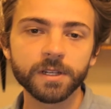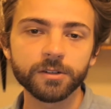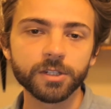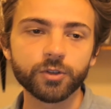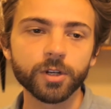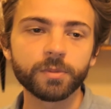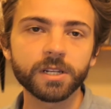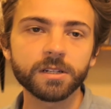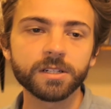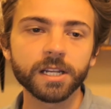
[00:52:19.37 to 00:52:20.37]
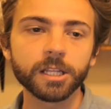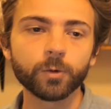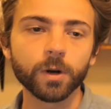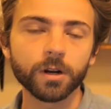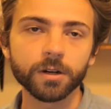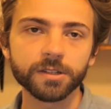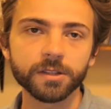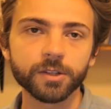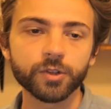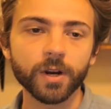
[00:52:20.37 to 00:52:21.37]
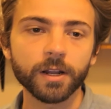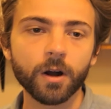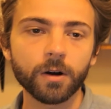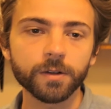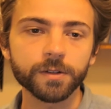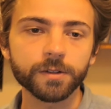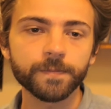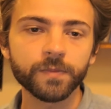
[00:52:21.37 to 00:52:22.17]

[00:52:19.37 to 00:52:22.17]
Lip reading: distributing daily workers at the strike halls